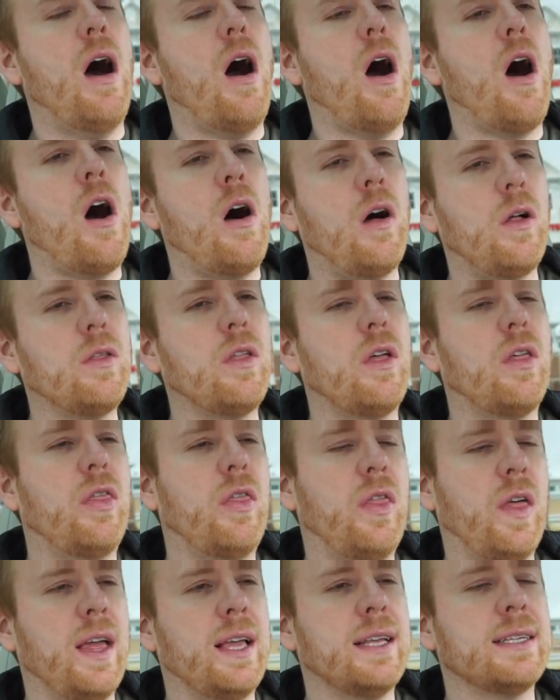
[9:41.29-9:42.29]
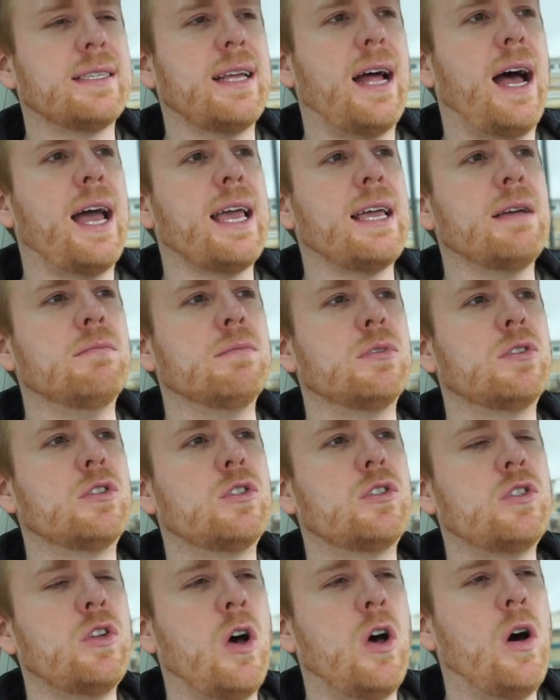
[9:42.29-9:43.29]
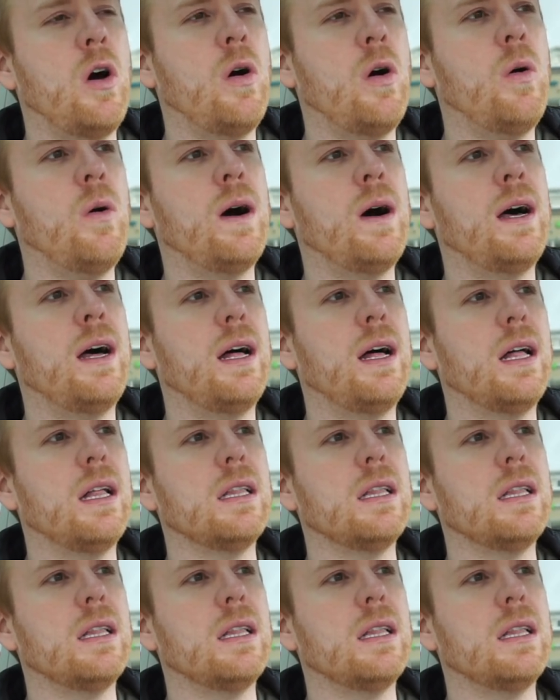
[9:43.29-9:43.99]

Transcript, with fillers: all the things that I am so